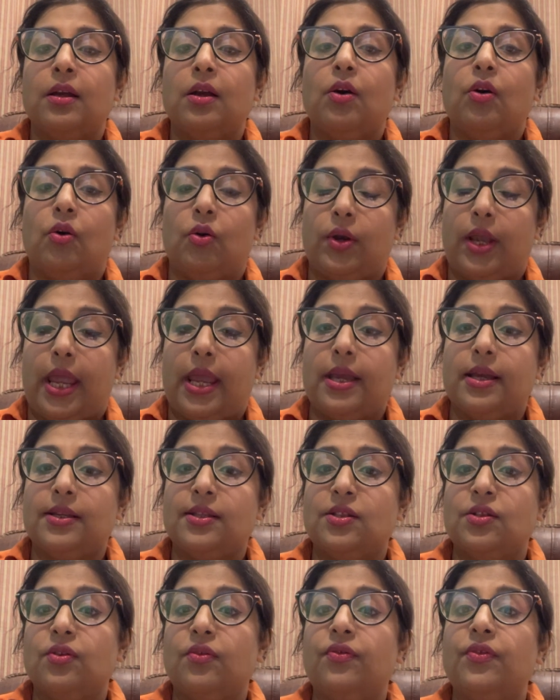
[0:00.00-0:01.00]
Okay,
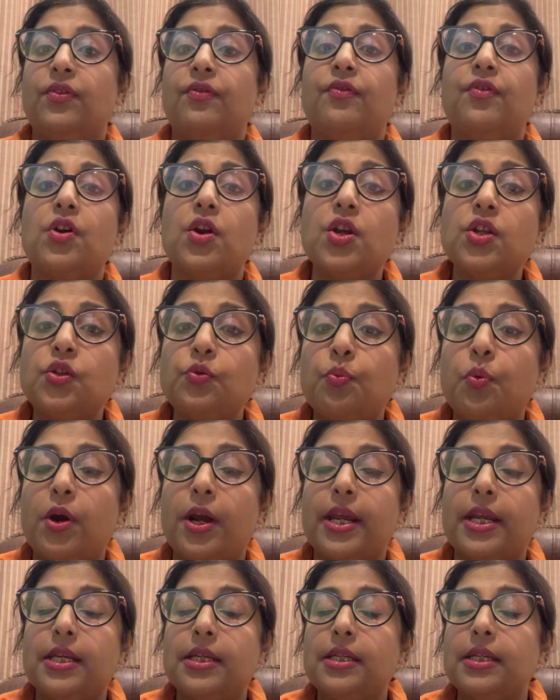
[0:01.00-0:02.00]
so the first
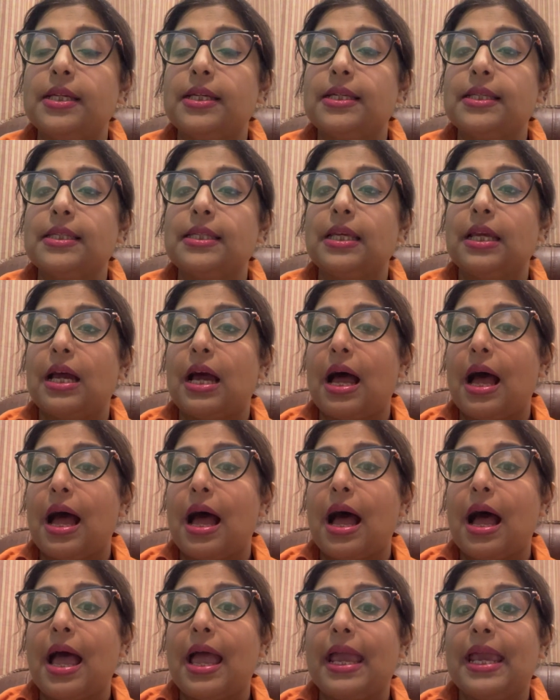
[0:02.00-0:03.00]
point is
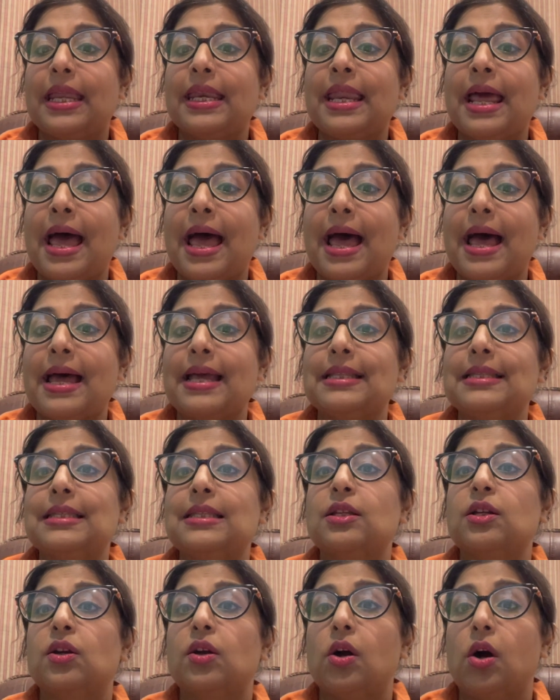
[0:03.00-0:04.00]

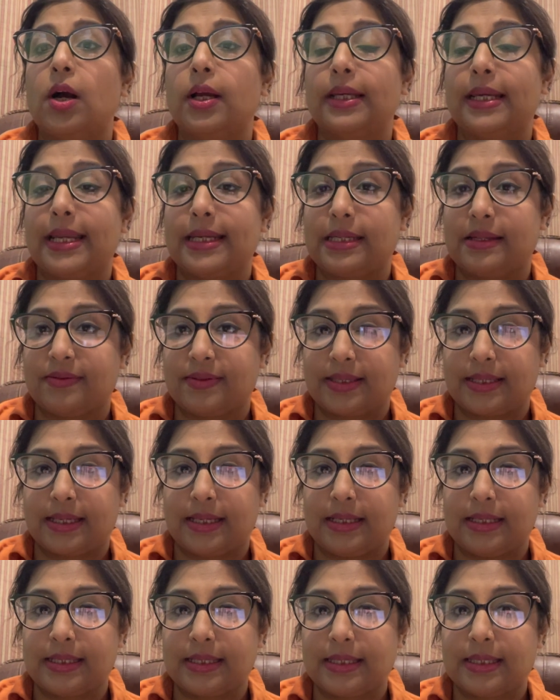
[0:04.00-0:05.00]
enhance cognitive
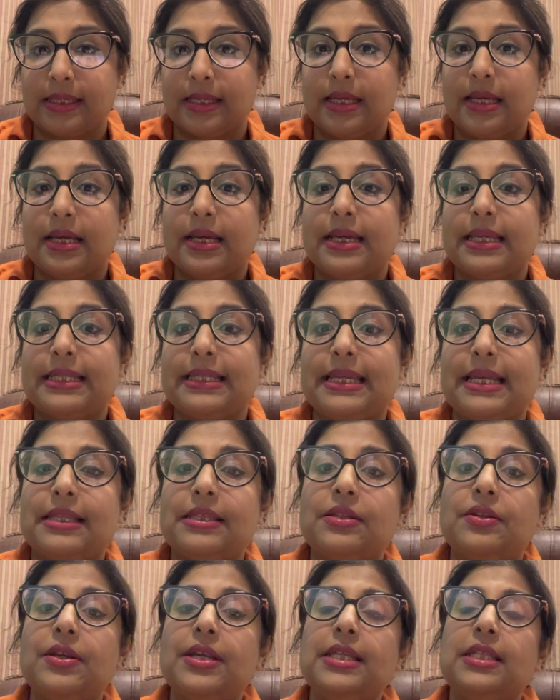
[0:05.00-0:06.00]
skills.
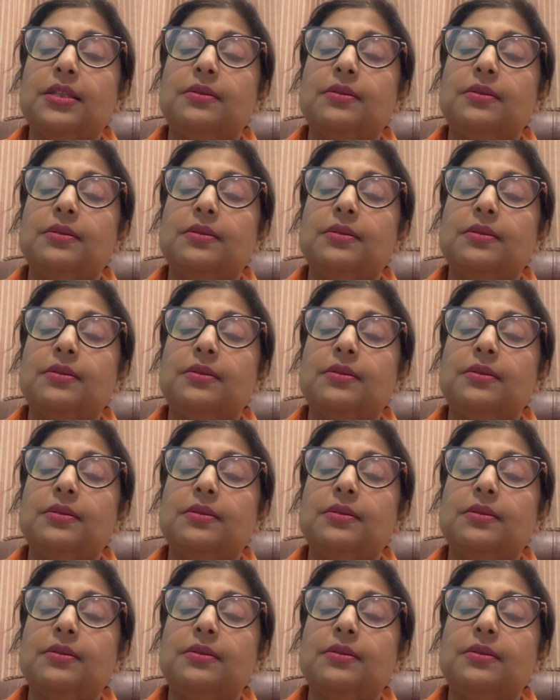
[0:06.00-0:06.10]
Sensory